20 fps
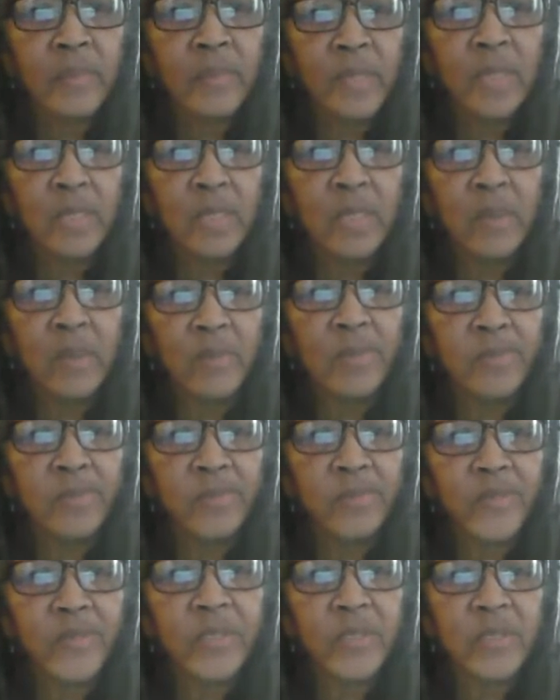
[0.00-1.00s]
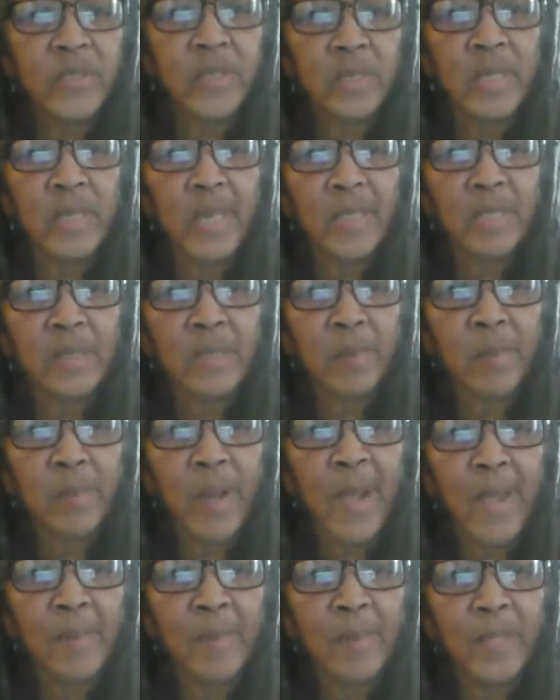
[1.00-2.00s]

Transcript: you know just likes to buy a